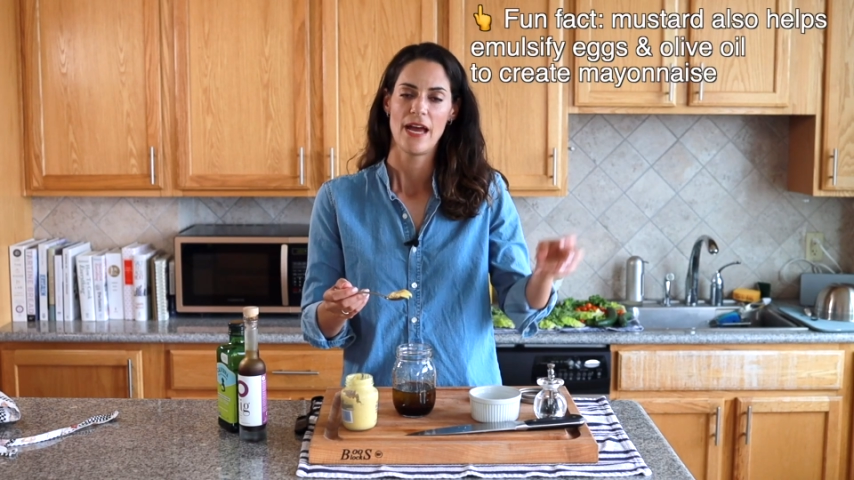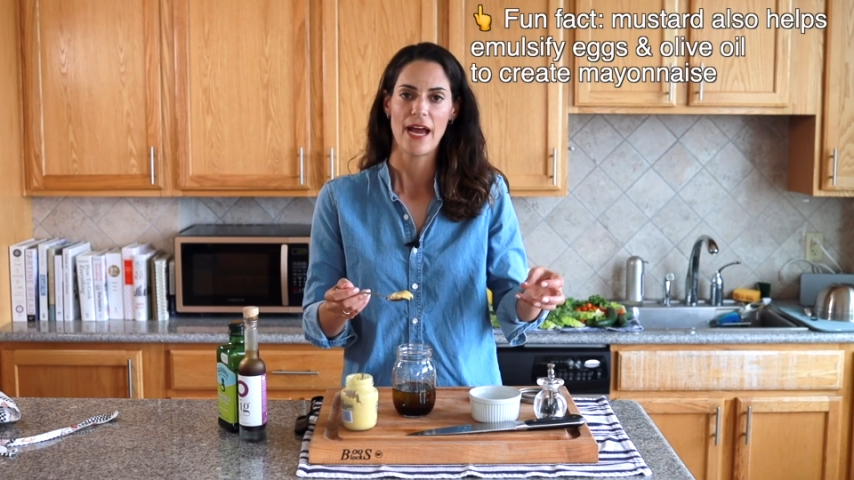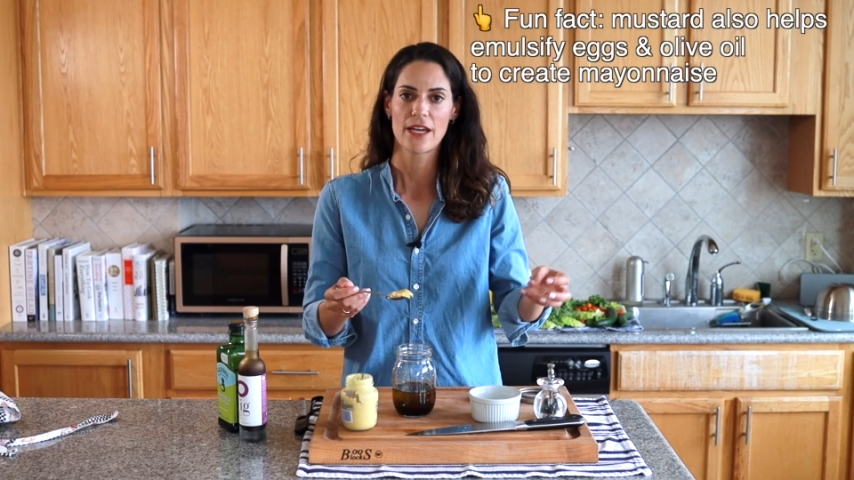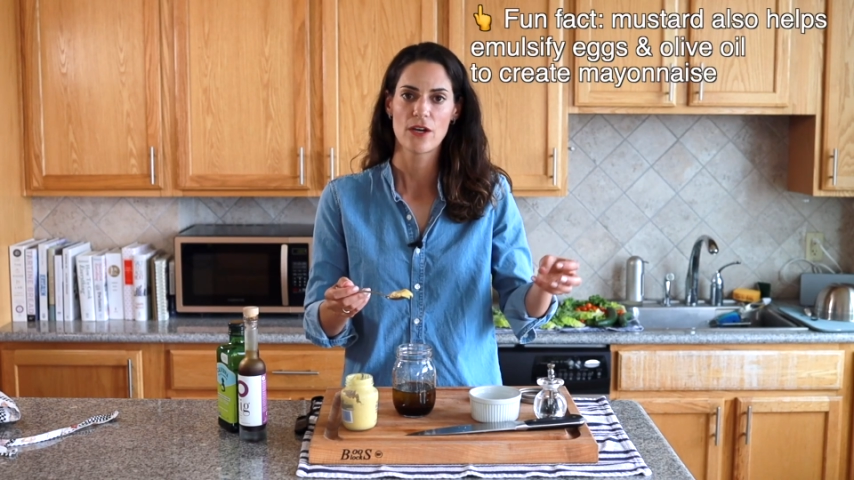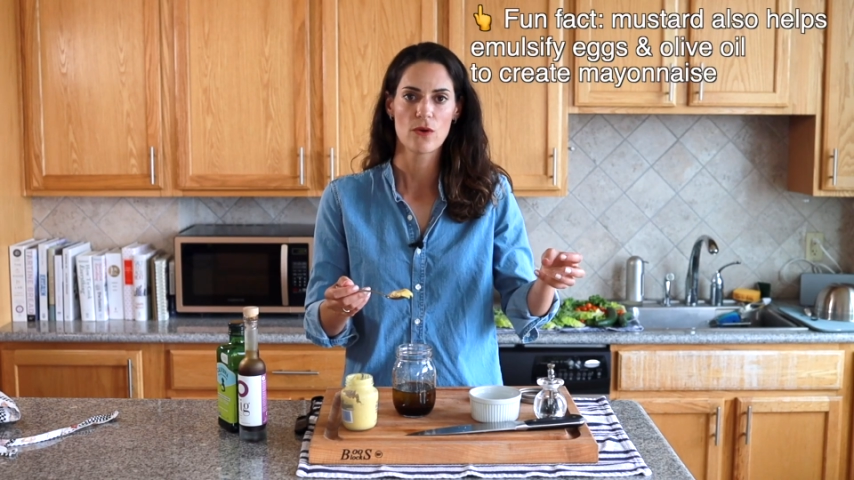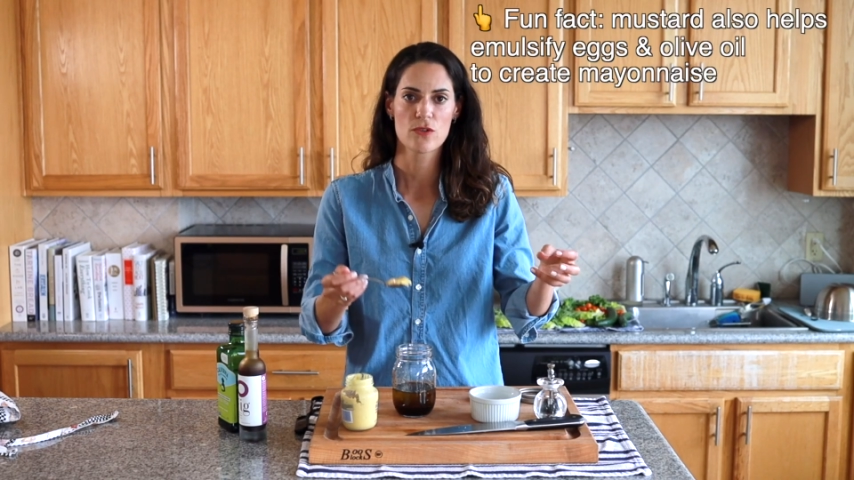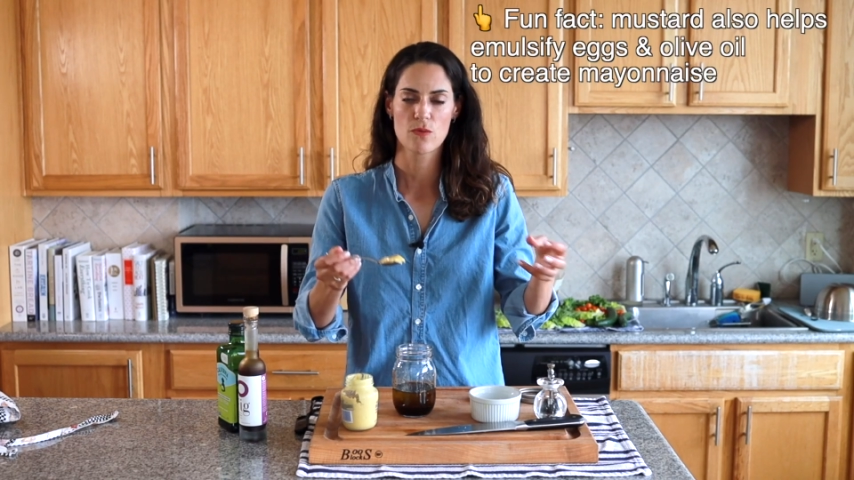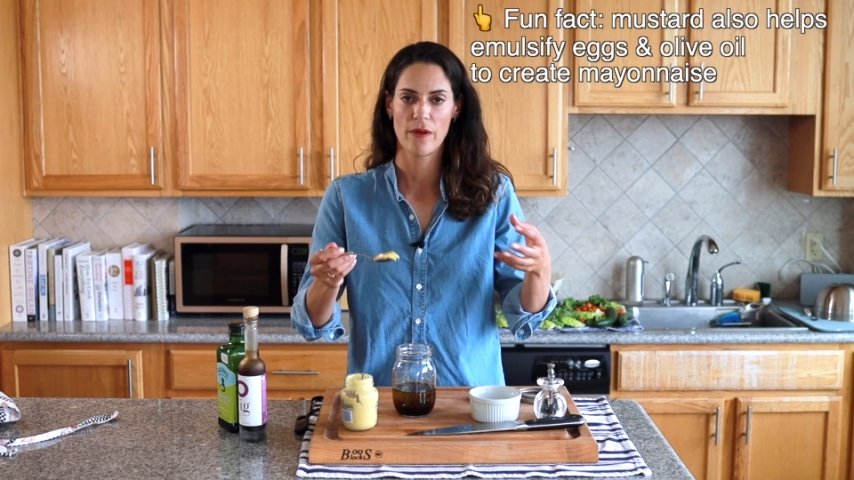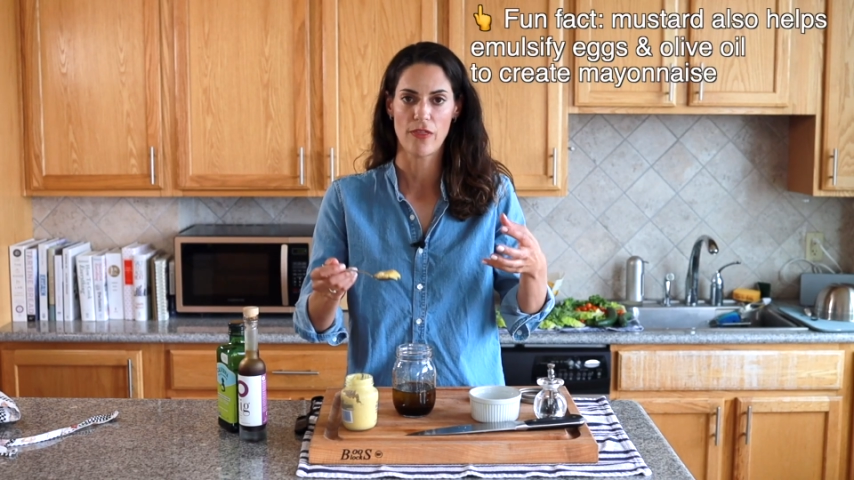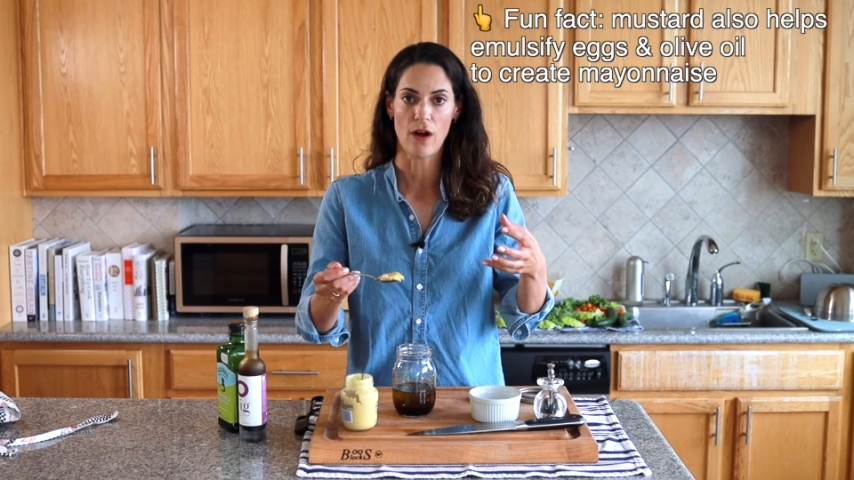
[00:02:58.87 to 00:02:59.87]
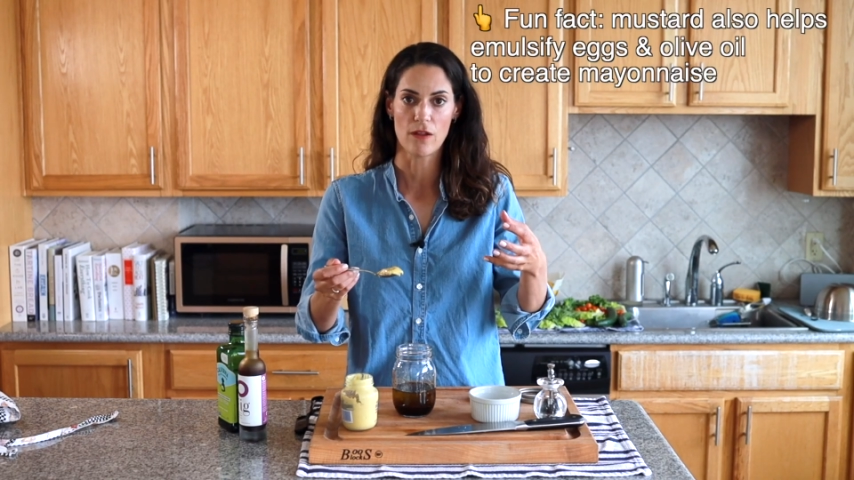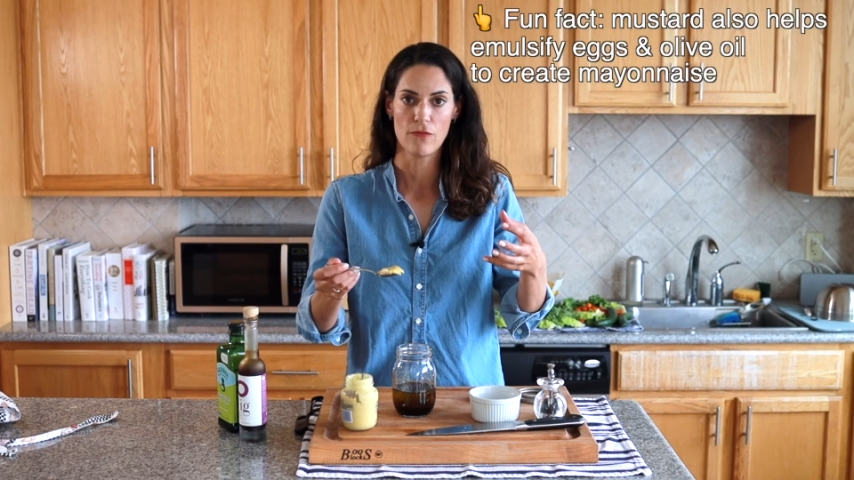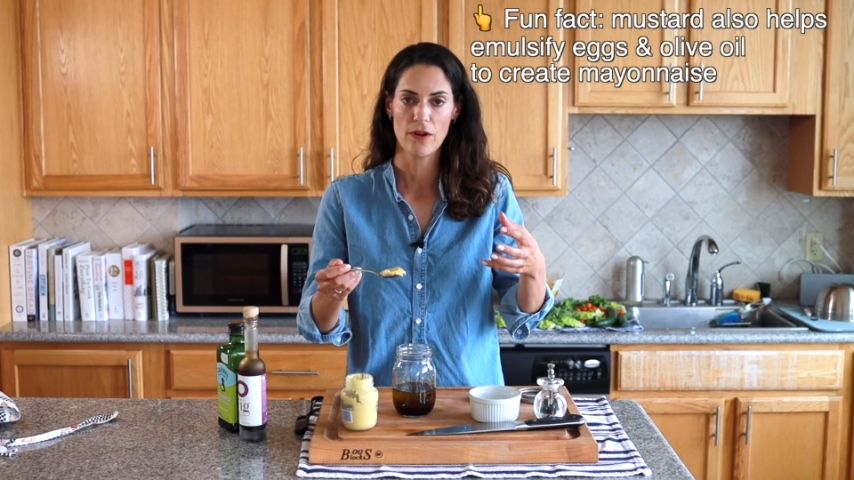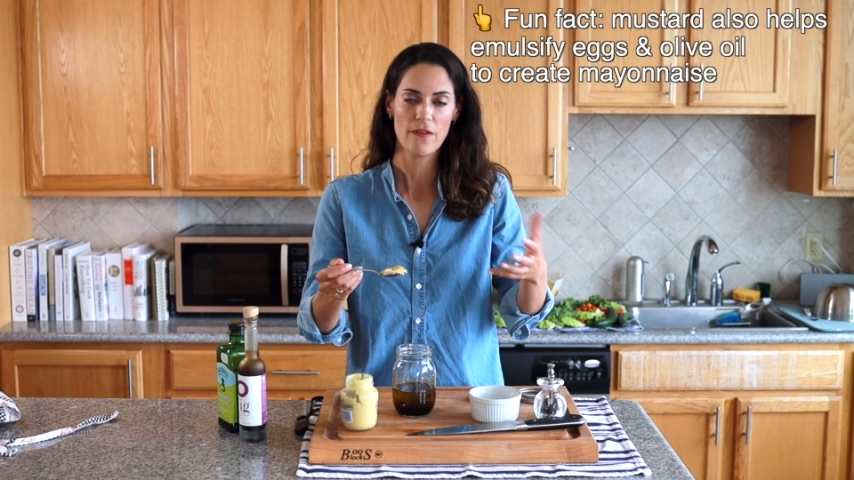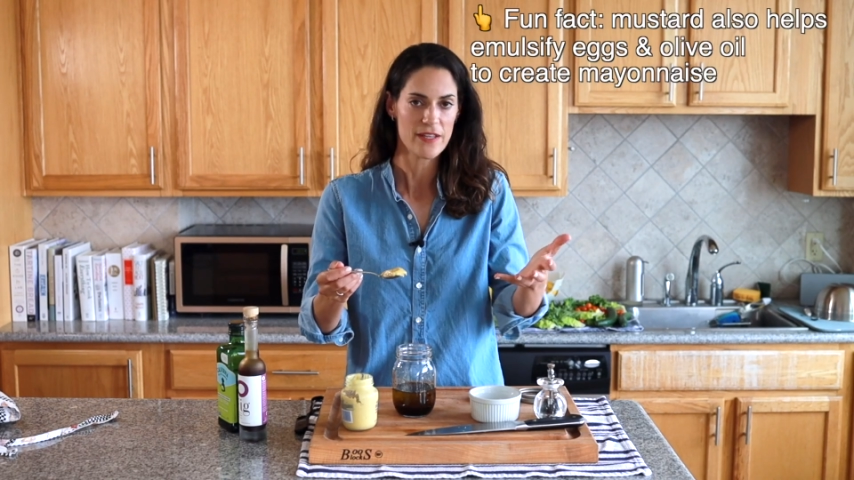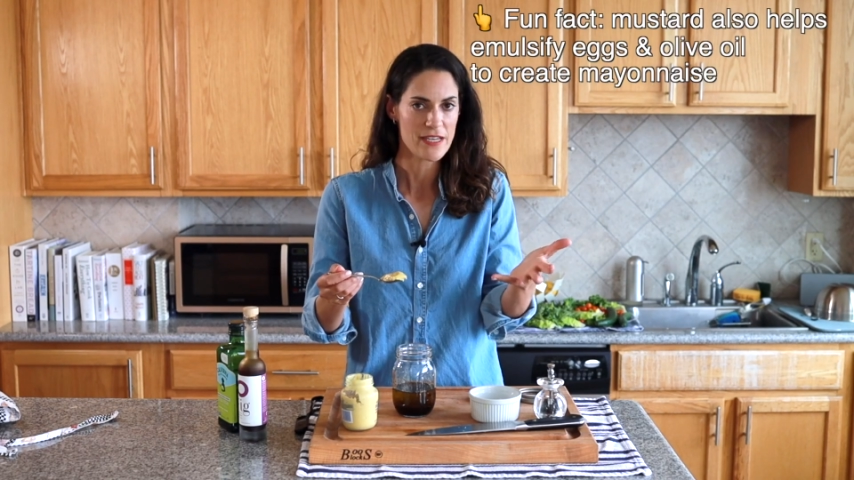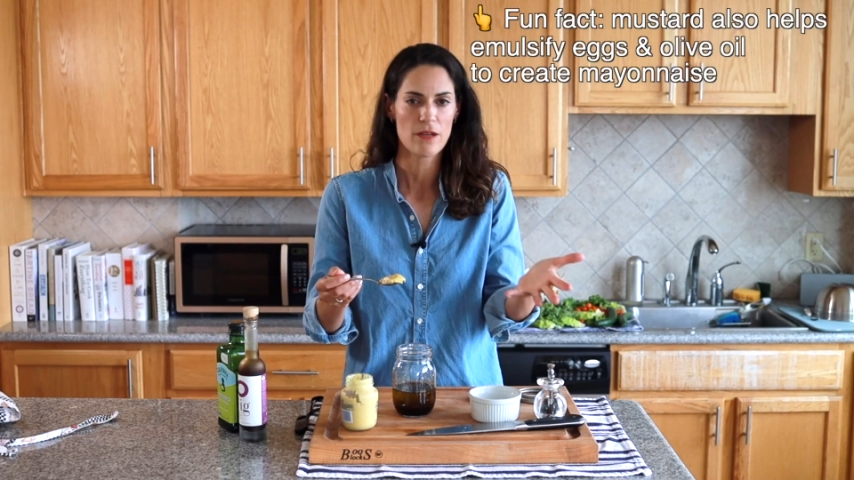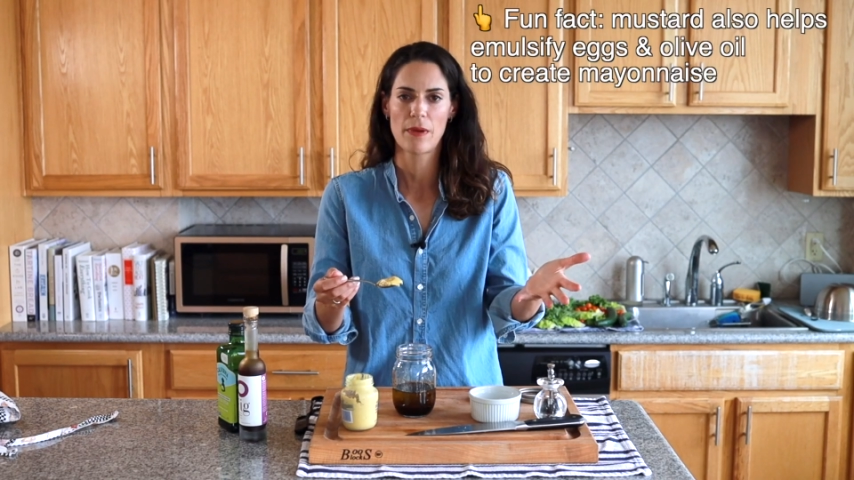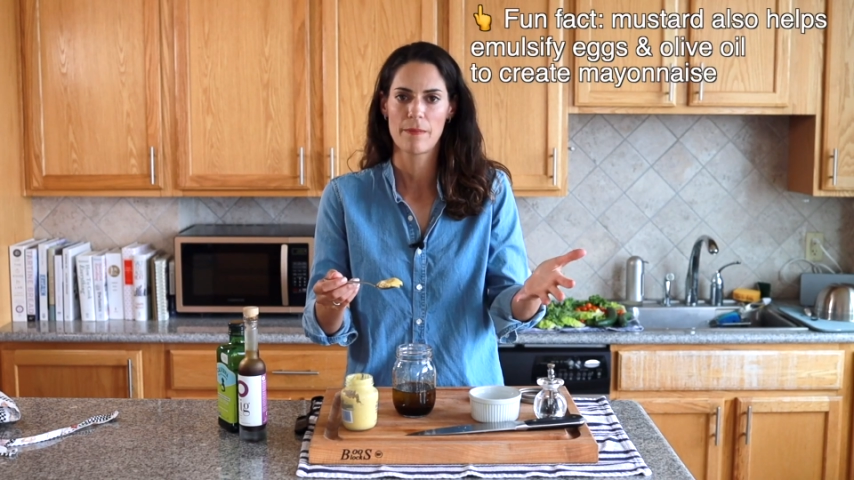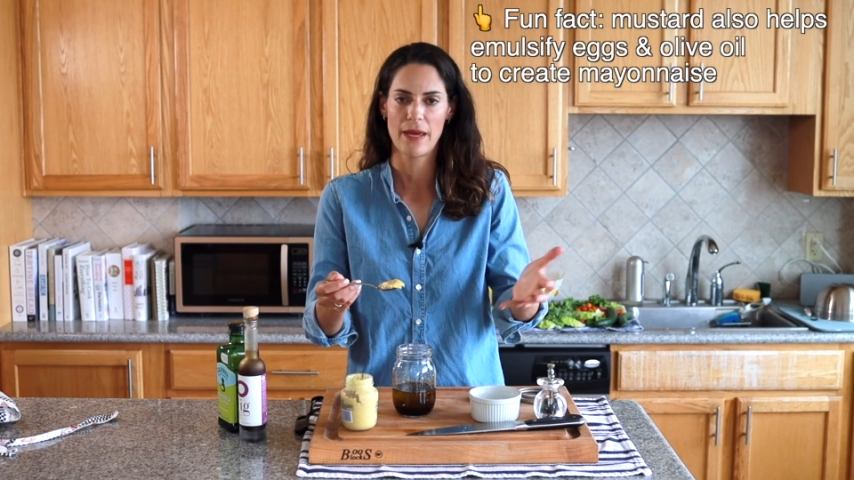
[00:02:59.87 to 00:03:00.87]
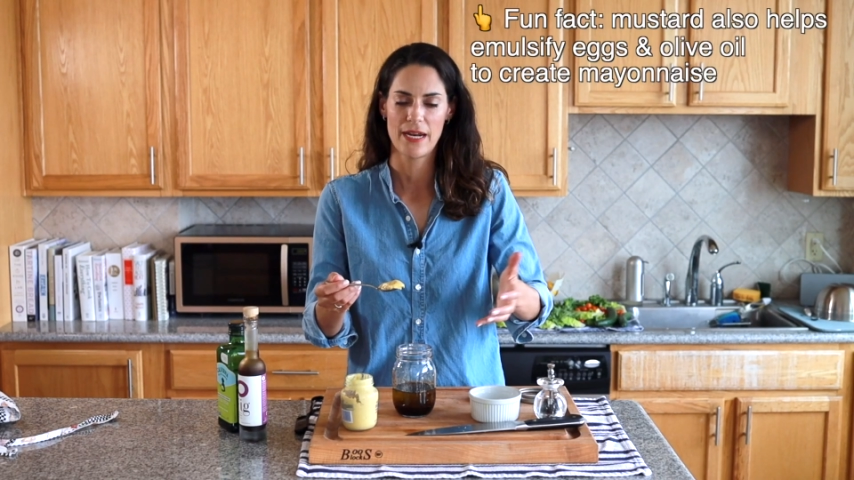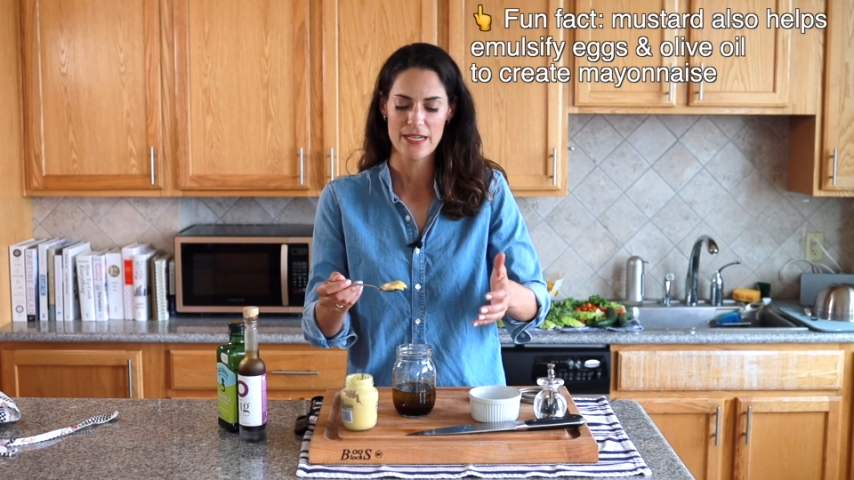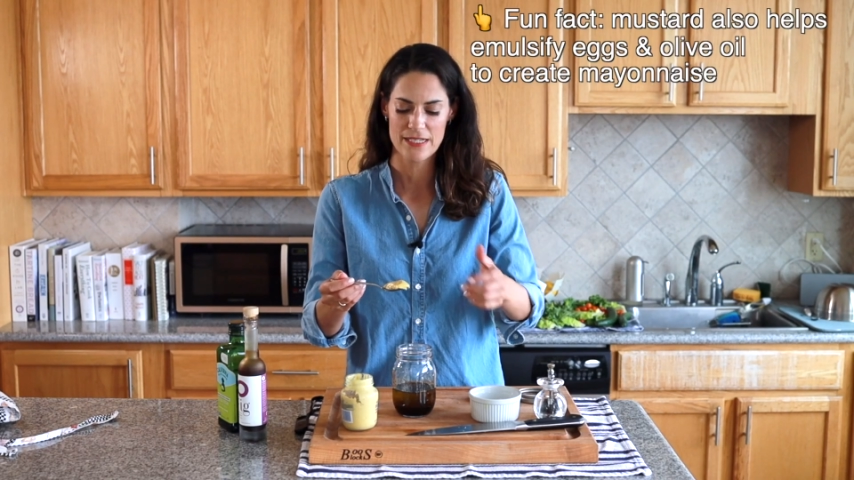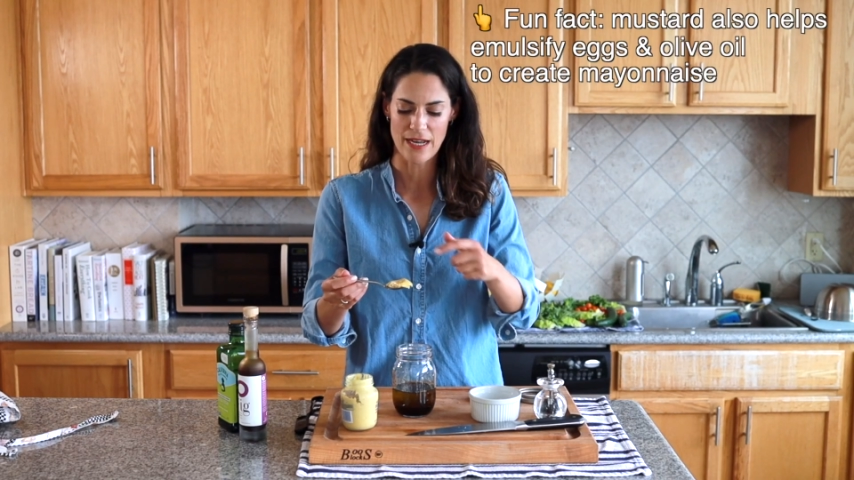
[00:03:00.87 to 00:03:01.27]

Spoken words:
egg yolks with olive oil. That's how you make mayonnaise.